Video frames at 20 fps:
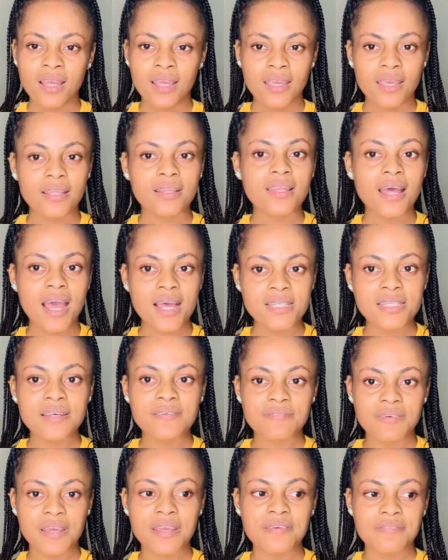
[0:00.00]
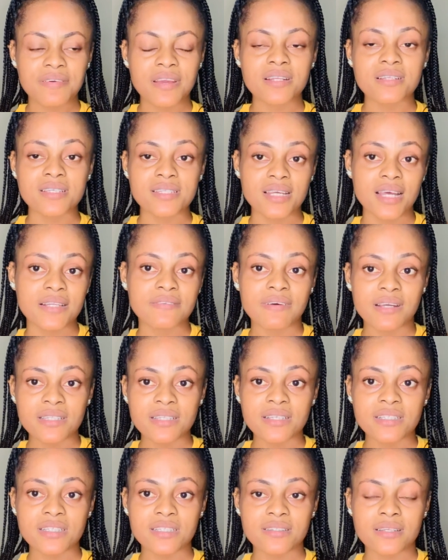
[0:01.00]
it has a very, very
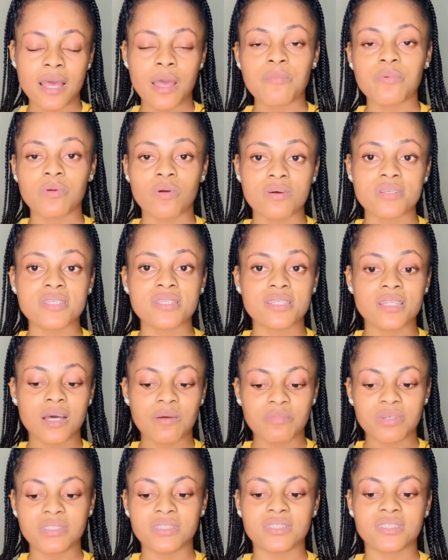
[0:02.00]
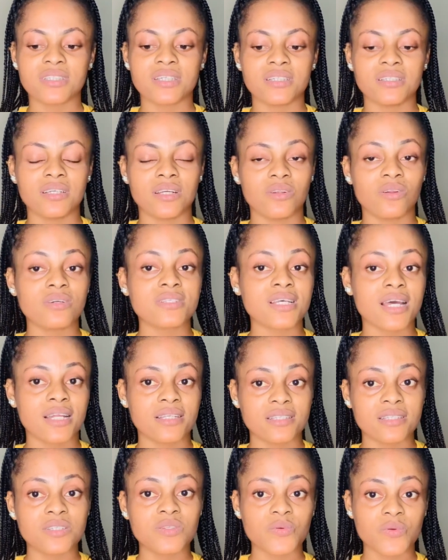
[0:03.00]
disadvantageous type, because it damages the skin a lot,
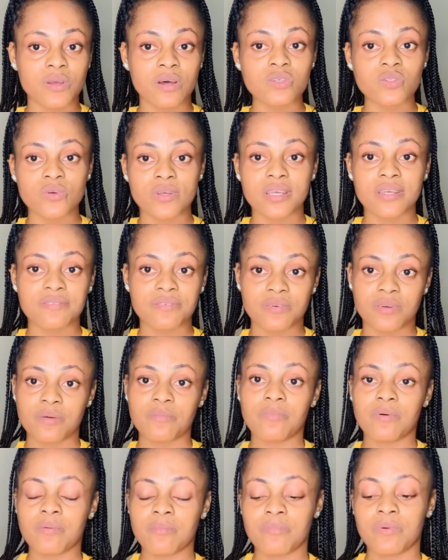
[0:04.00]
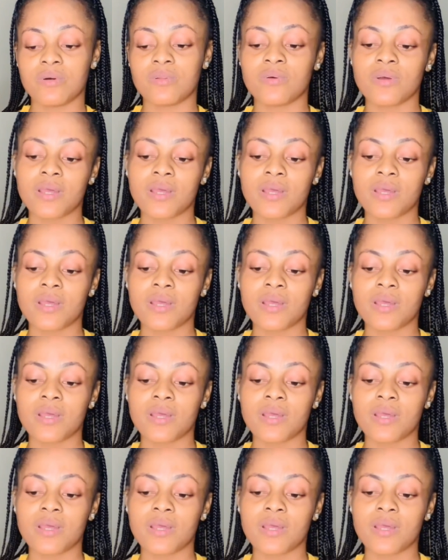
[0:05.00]
and it will also give you a bonbon,